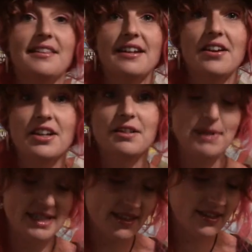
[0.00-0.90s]
then I could
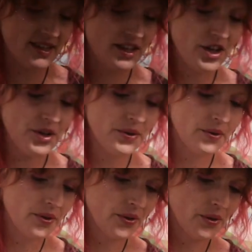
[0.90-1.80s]
be sending you
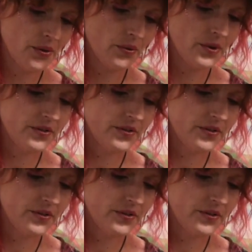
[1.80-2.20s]
one